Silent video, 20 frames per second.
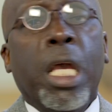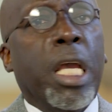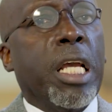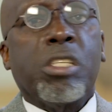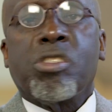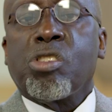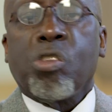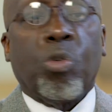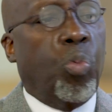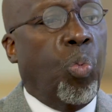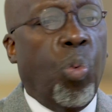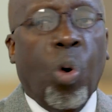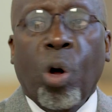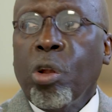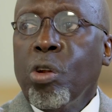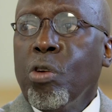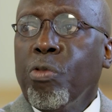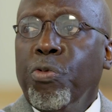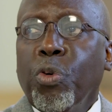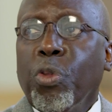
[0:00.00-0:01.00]
It's a
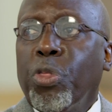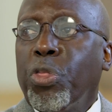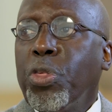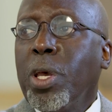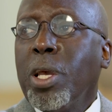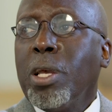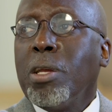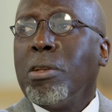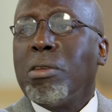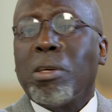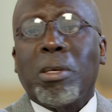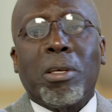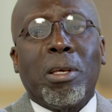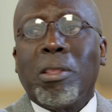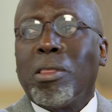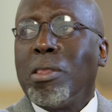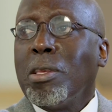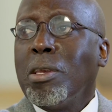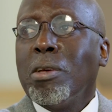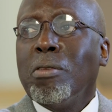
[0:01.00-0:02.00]
wonderful thing to
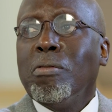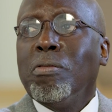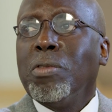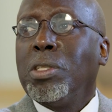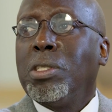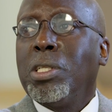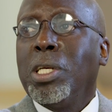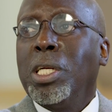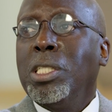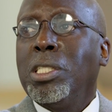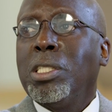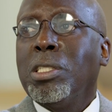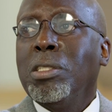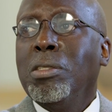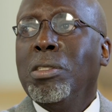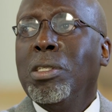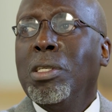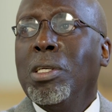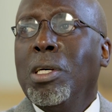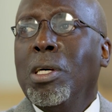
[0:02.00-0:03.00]
get the
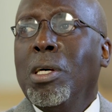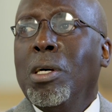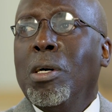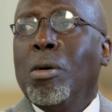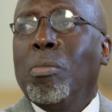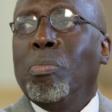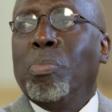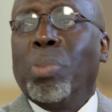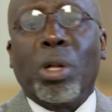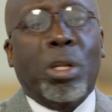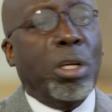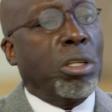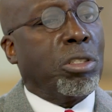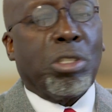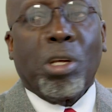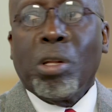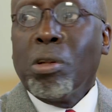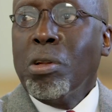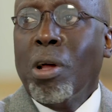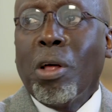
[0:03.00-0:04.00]
invitation, but it's
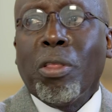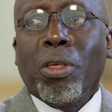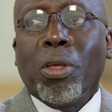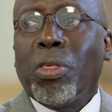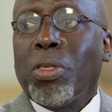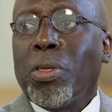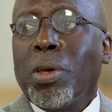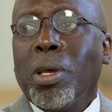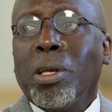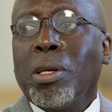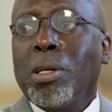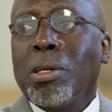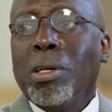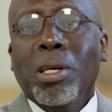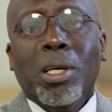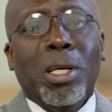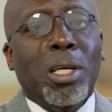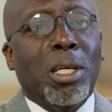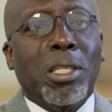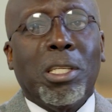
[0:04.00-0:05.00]
another thing
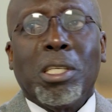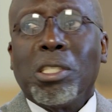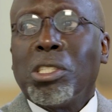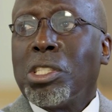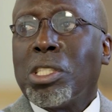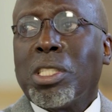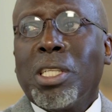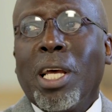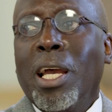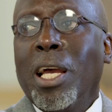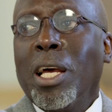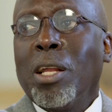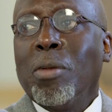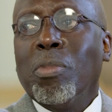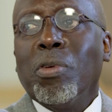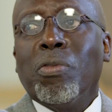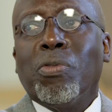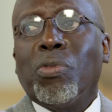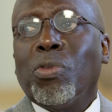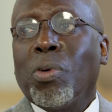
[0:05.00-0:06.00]
to stand
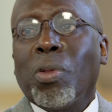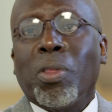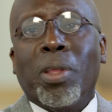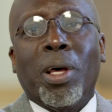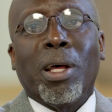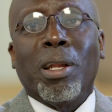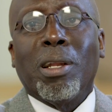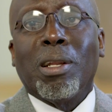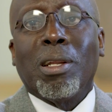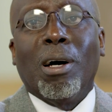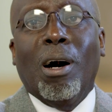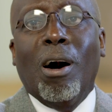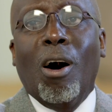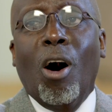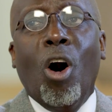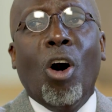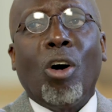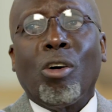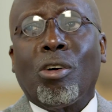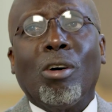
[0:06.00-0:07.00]
before that
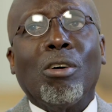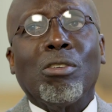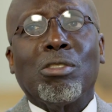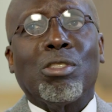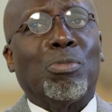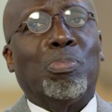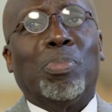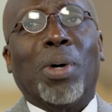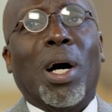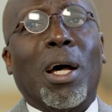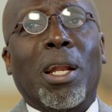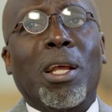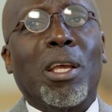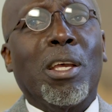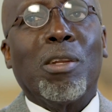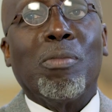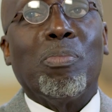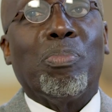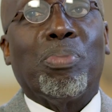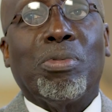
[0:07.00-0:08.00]
august body
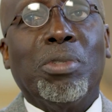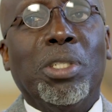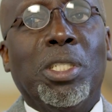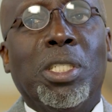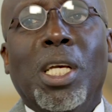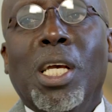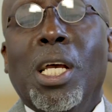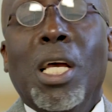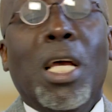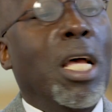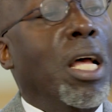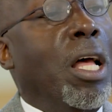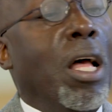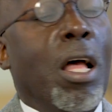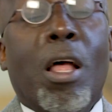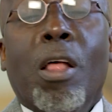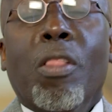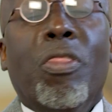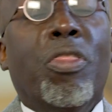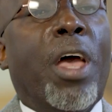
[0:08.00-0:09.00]
and preach.
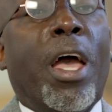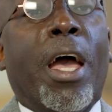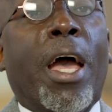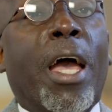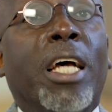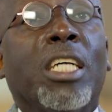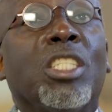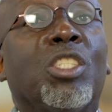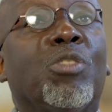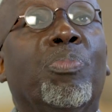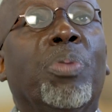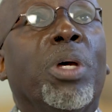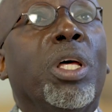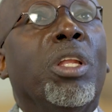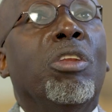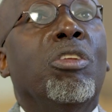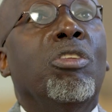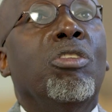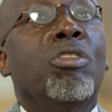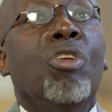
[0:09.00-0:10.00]
There has
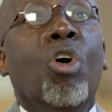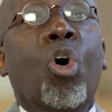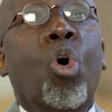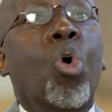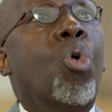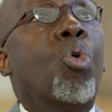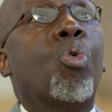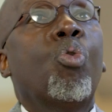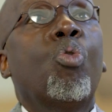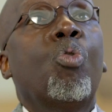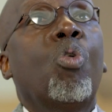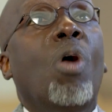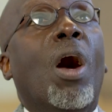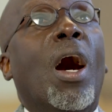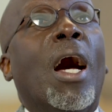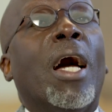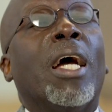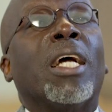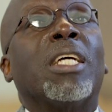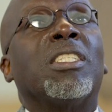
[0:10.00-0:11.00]
been no
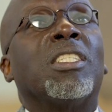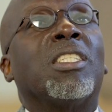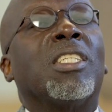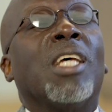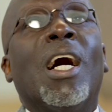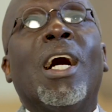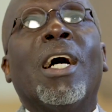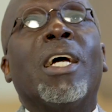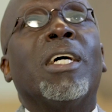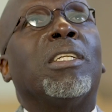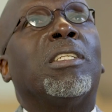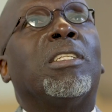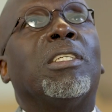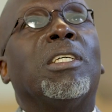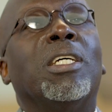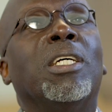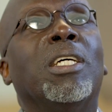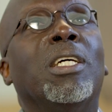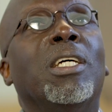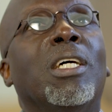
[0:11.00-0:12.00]

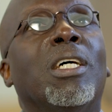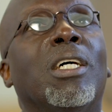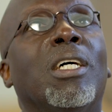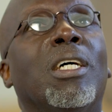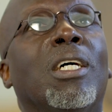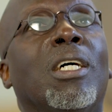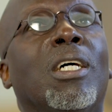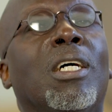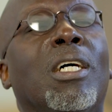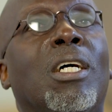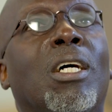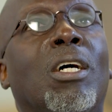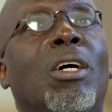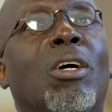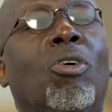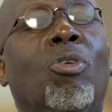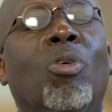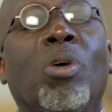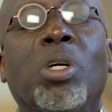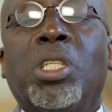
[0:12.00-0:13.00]
anxiety
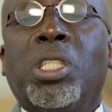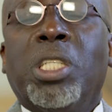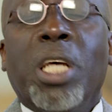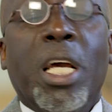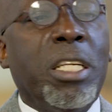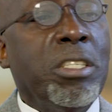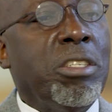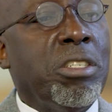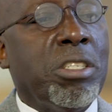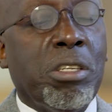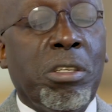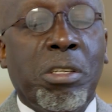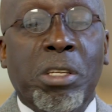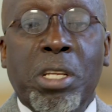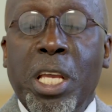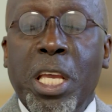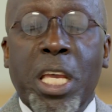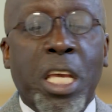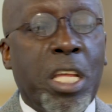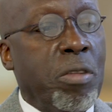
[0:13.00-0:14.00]
or tension
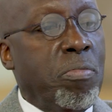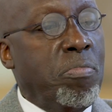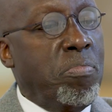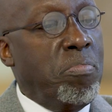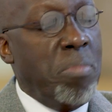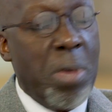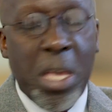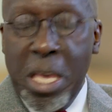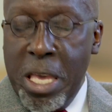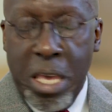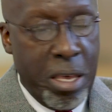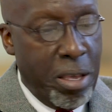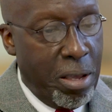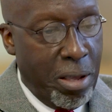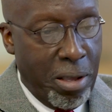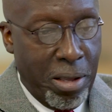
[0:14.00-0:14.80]
in me